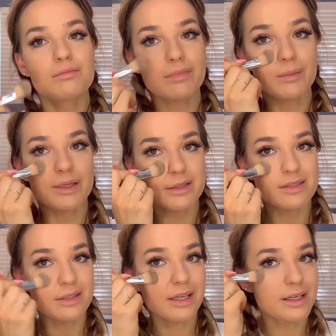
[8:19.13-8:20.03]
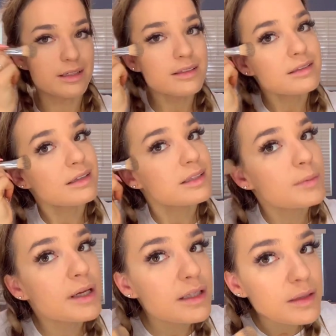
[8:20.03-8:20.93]
Maybe this lighting is the
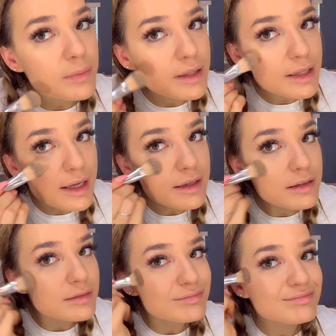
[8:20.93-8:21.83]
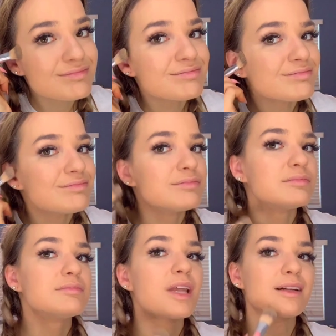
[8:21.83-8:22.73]
best, but like
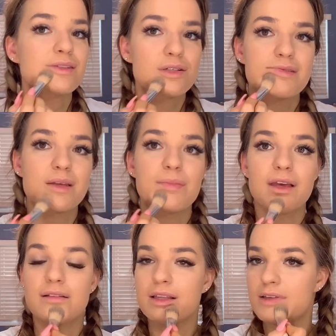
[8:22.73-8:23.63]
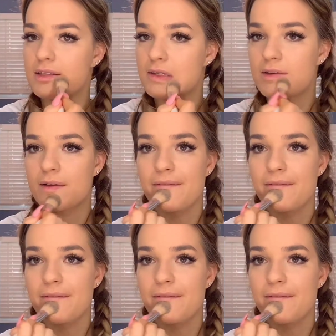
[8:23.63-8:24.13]
not so sleepy at least.